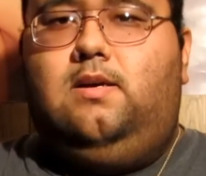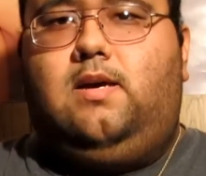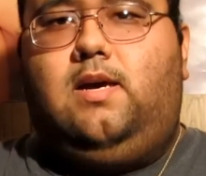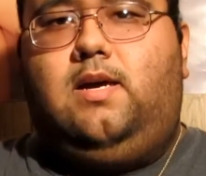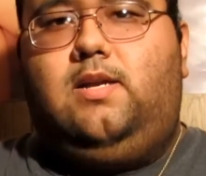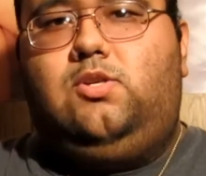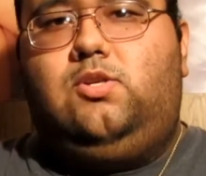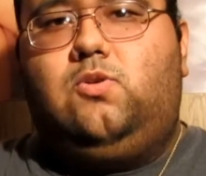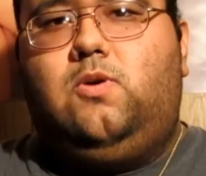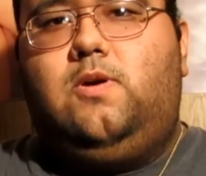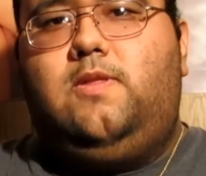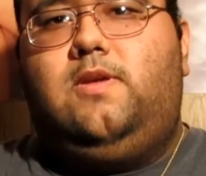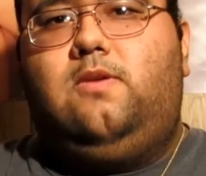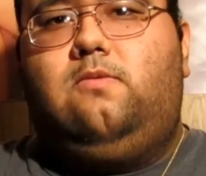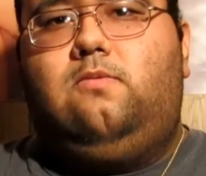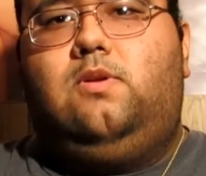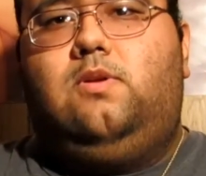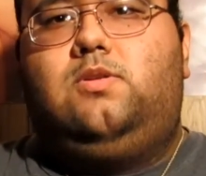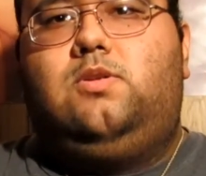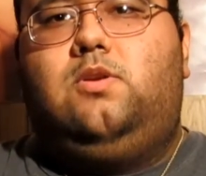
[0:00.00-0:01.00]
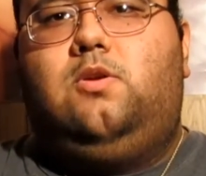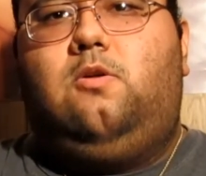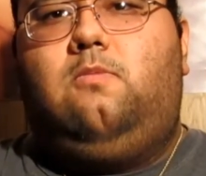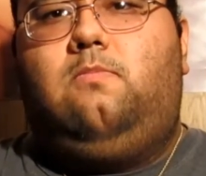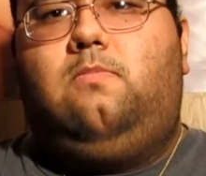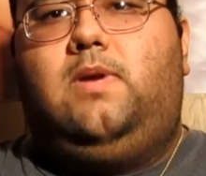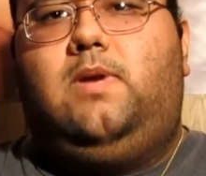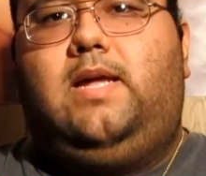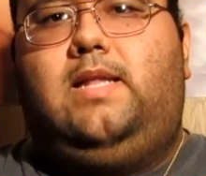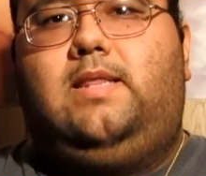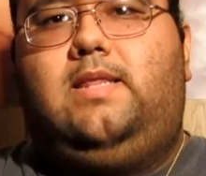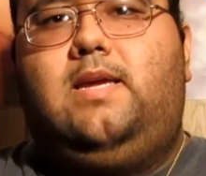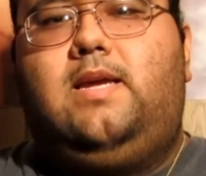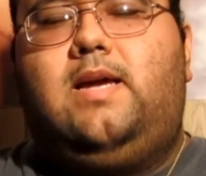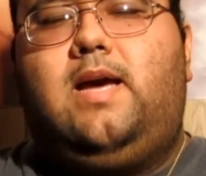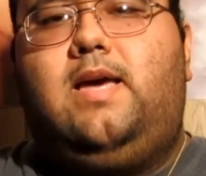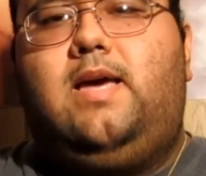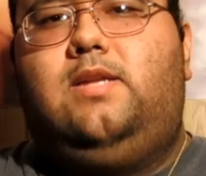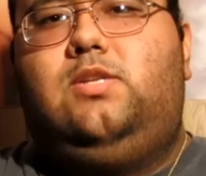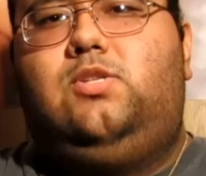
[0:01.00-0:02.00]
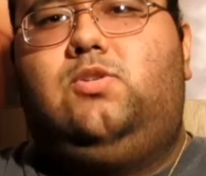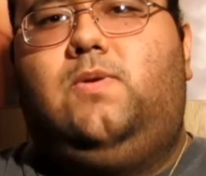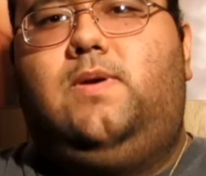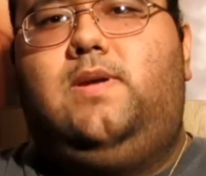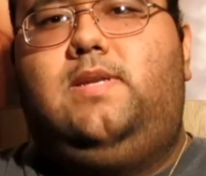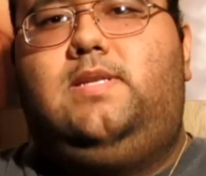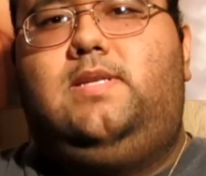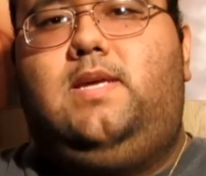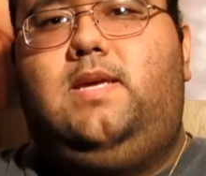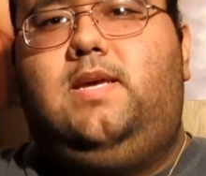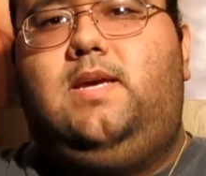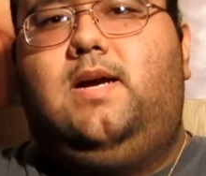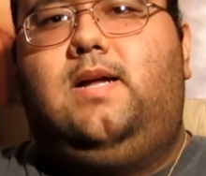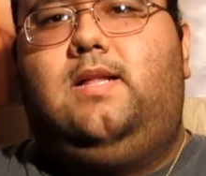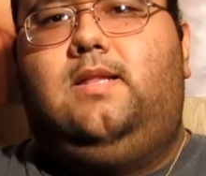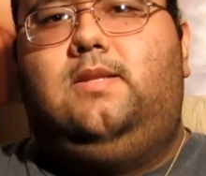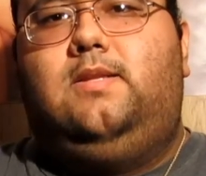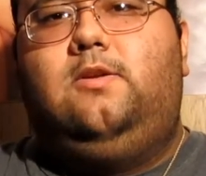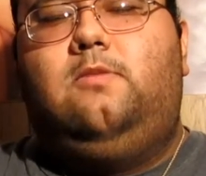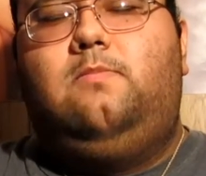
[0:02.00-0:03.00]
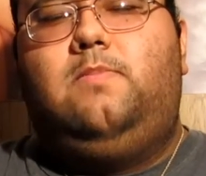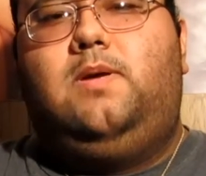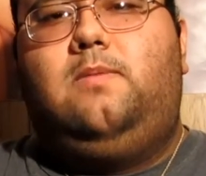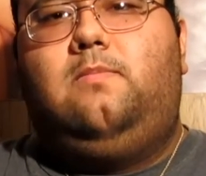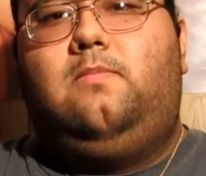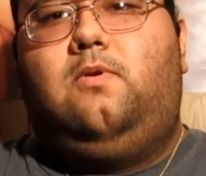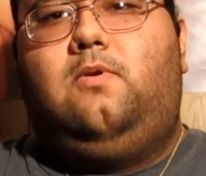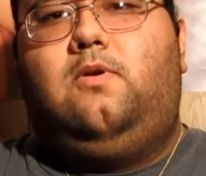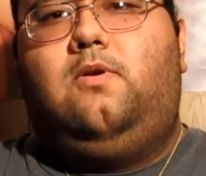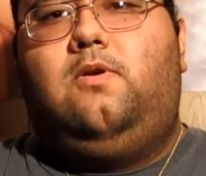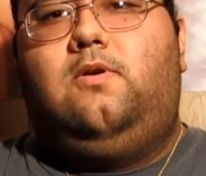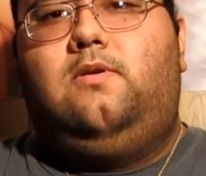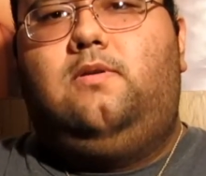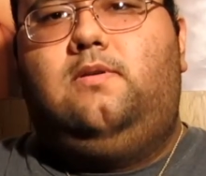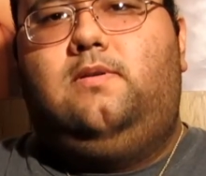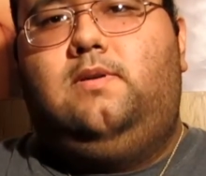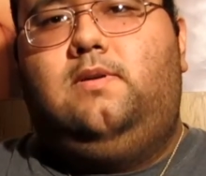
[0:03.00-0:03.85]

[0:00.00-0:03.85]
I enjoy the original, but I think I enjoy Tiga a little bit more.